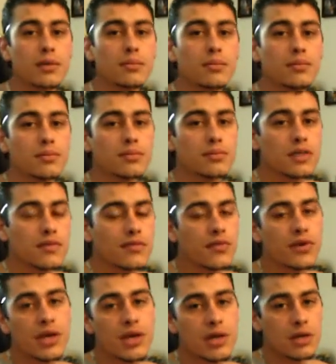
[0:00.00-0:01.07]
It's free.
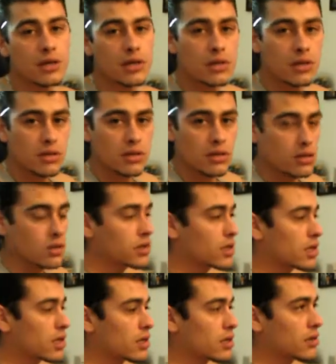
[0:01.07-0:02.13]
You
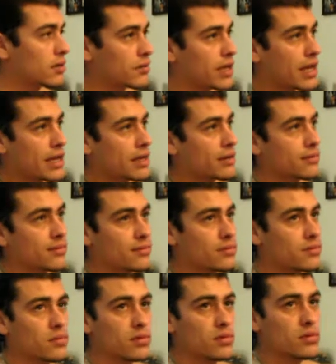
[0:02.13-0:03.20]
get like
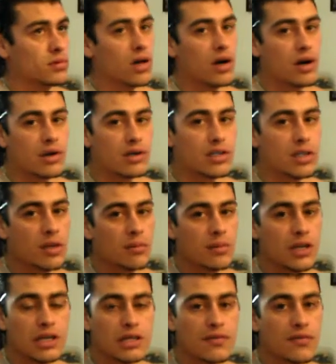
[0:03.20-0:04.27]
100 or something
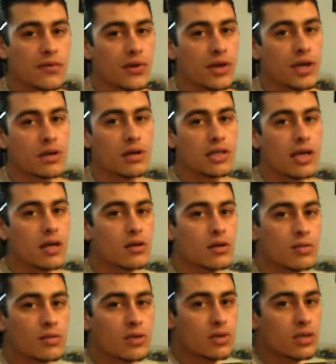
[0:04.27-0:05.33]
minutes free. You can download your
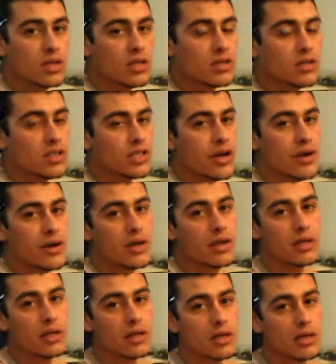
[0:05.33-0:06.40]
music, share it,
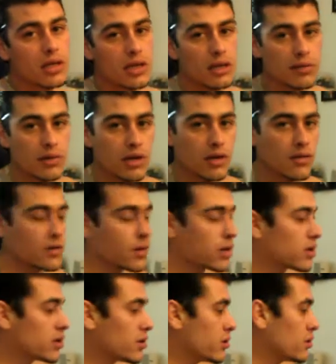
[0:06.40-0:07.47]
link it, whatever you want
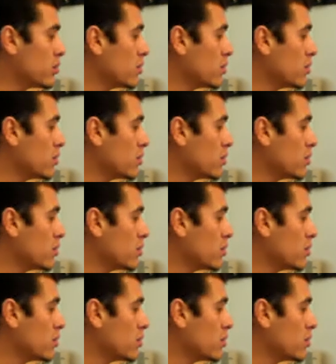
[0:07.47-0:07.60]
to do.